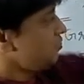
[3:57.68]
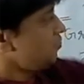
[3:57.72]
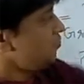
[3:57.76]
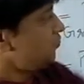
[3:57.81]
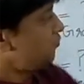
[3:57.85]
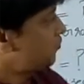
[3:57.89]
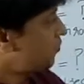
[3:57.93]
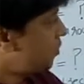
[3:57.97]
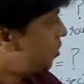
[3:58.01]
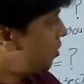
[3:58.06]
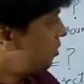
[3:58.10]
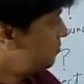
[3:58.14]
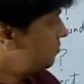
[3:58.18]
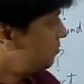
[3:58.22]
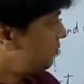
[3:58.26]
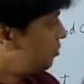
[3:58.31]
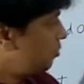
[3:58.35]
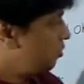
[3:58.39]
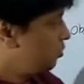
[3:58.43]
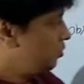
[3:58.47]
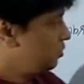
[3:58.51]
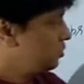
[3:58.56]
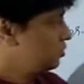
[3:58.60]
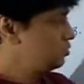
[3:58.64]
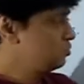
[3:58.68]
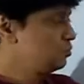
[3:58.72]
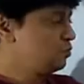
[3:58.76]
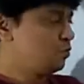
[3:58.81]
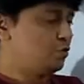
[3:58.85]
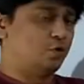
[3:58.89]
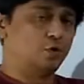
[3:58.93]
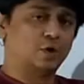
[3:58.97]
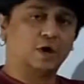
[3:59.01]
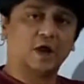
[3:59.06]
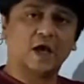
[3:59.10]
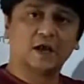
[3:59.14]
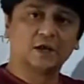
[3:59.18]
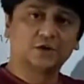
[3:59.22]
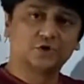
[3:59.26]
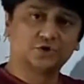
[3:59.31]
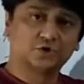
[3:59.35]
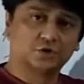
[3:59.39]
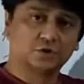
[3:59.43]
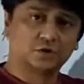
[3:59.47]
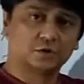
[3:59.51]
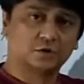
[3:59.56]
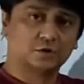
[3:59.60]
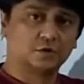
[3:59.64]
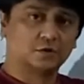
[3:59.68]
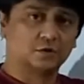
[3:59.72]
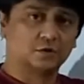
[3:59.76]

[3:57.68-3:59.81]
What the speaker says: from O to O dash,